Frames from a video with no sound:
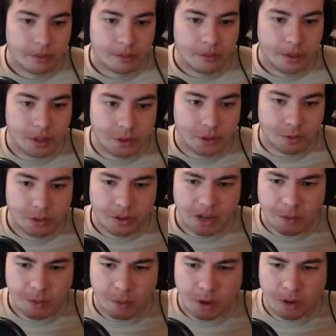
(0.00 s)
because you would
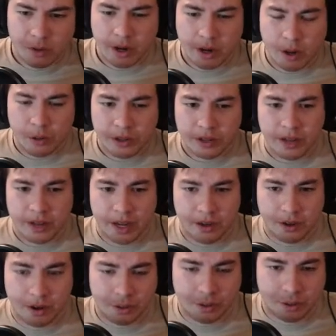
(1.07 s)
never want to run Oathless Knight
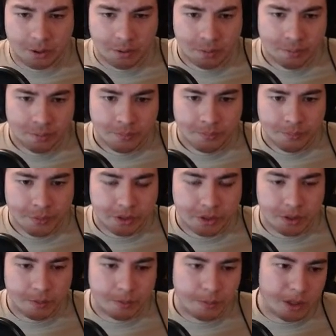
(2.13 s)
in Arthur, because
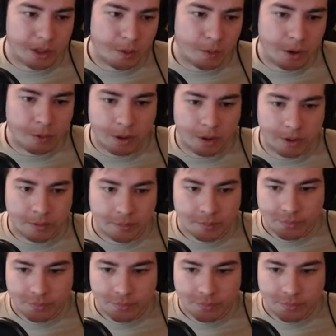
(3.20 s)
you pull a 1/1.